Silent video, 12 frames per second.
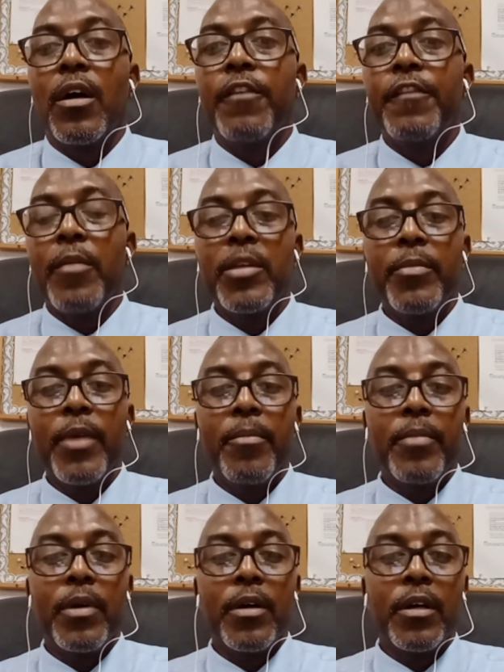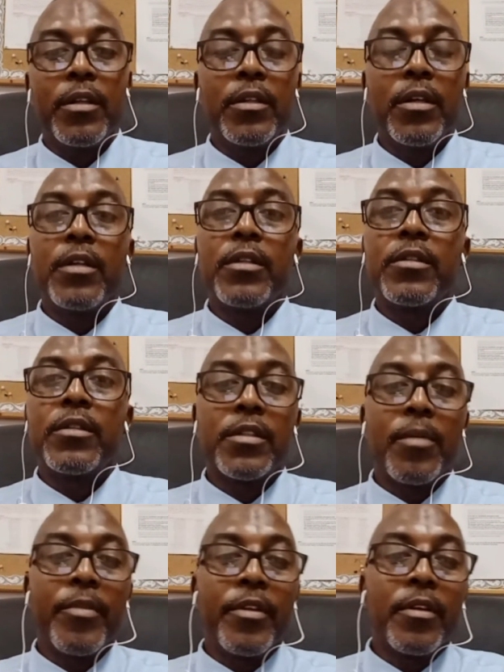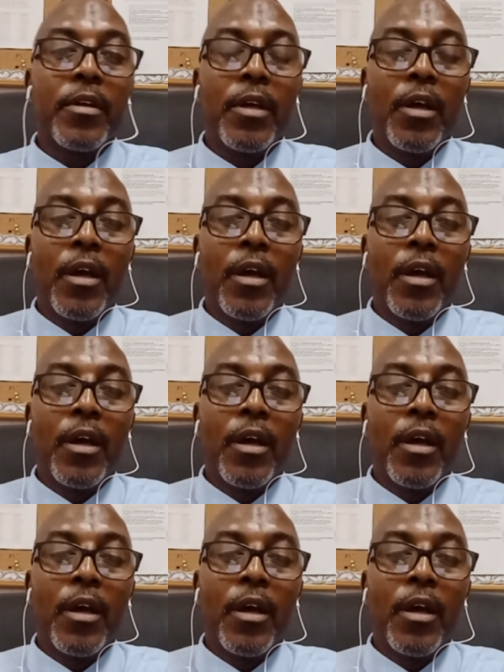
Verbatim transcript: a family member, an adult or something,